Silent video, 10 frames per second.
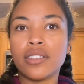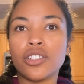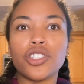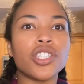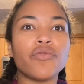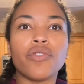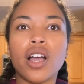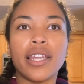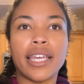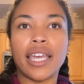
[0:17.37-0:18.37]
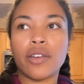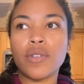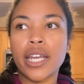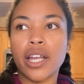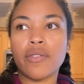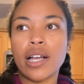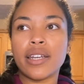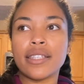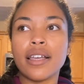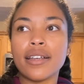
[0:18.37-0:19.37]
just frolicking, running around.
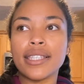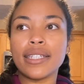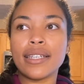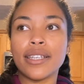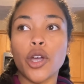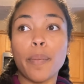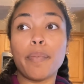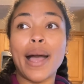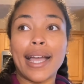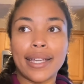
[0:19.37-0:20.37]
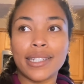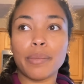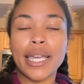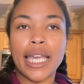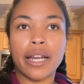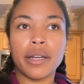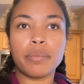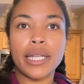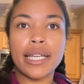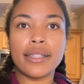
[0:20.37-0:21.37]
As long as it doesn't go back into my carrot
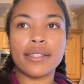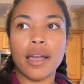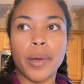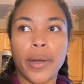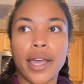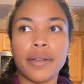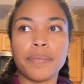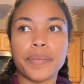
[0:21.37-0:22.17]
plants, I'm okay.